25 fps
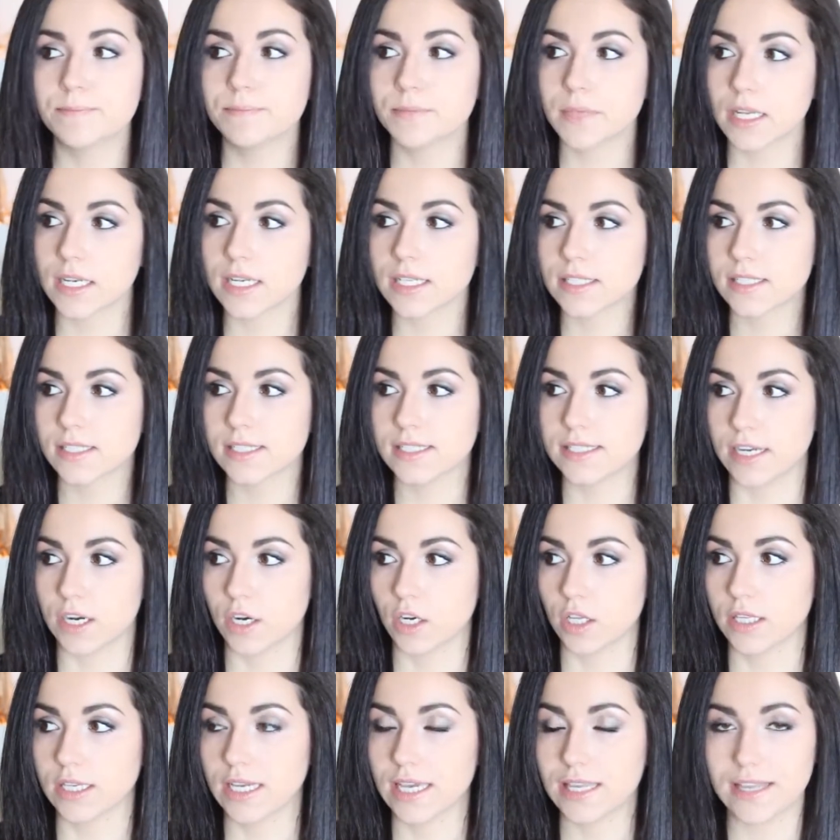Not
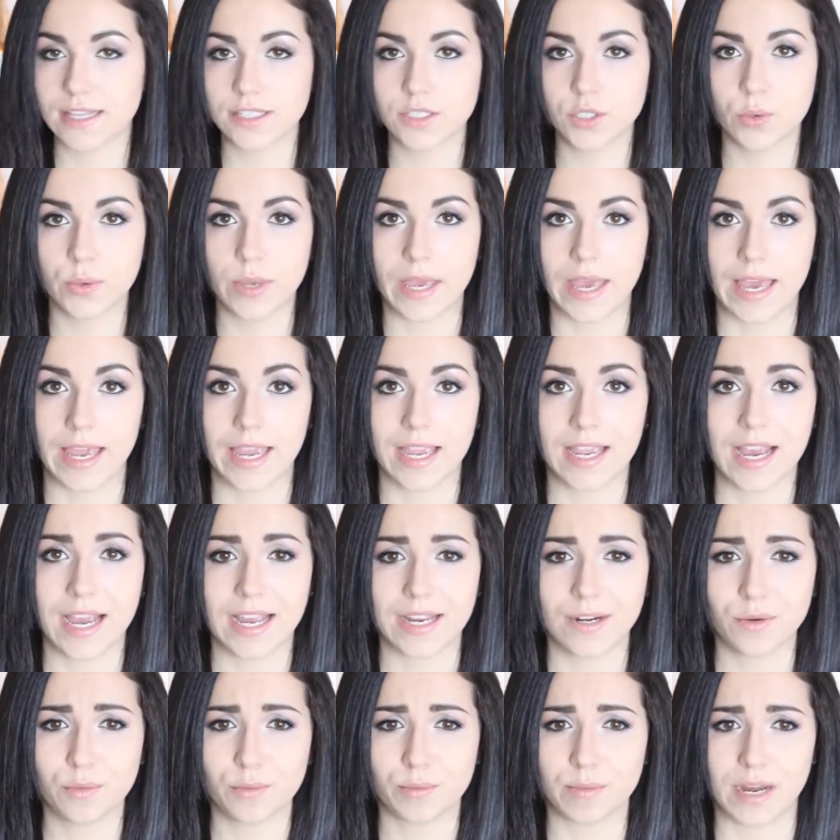necessarily, and that's okay.
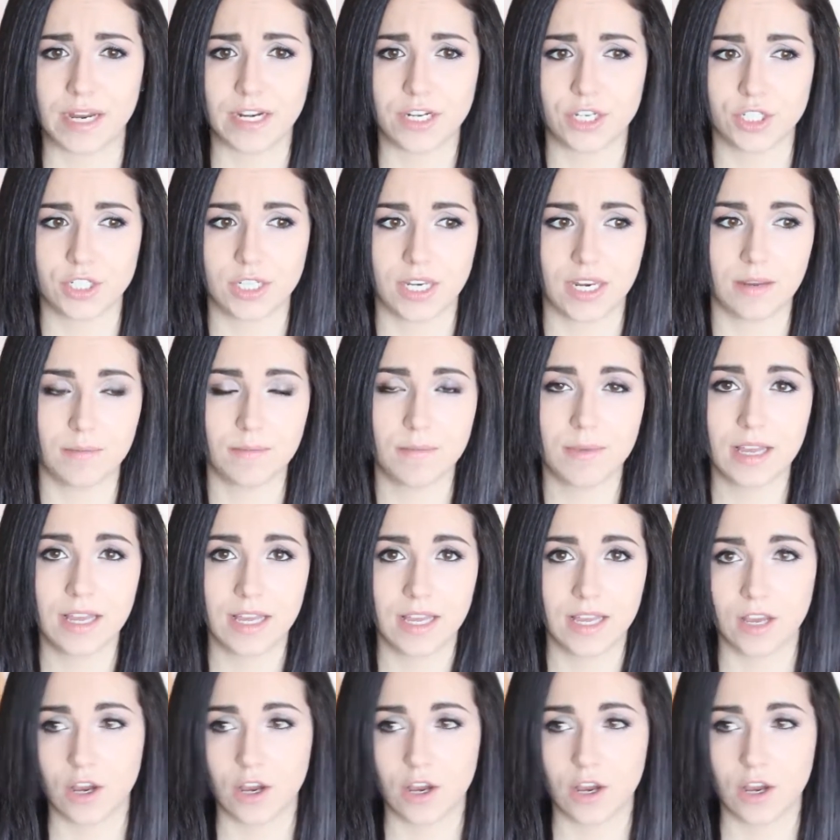I don't body shame.